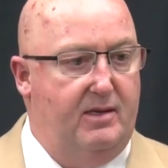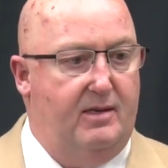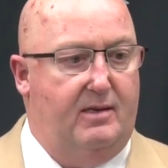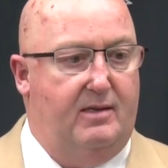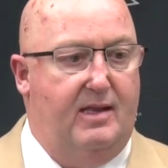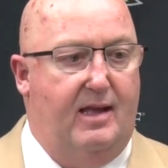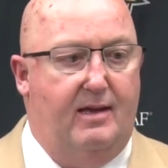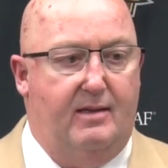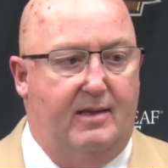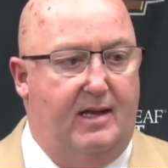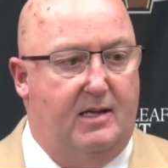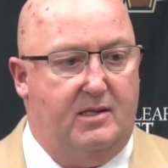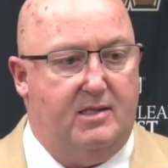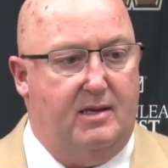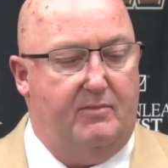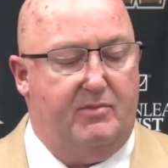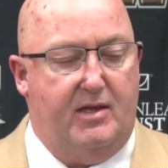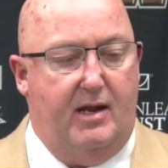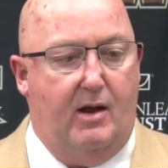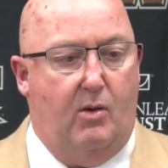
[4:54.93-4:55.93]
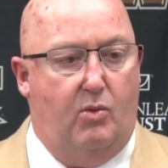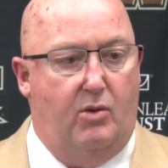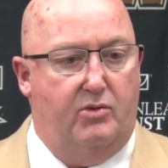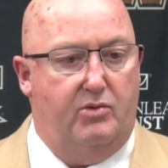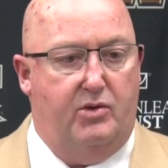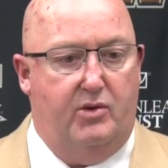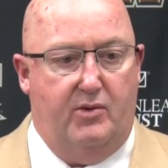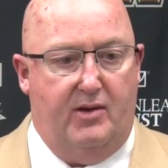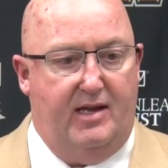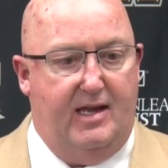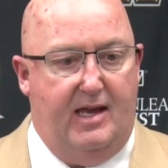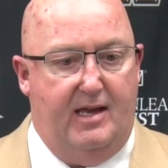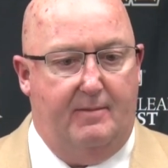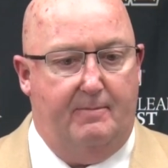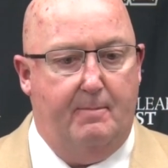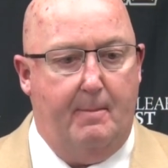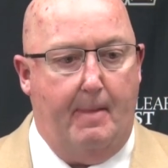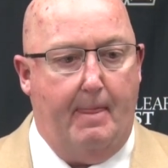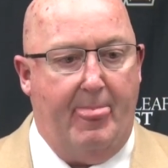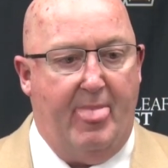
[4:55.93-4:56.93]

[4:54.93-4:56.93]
That's something I won't do again.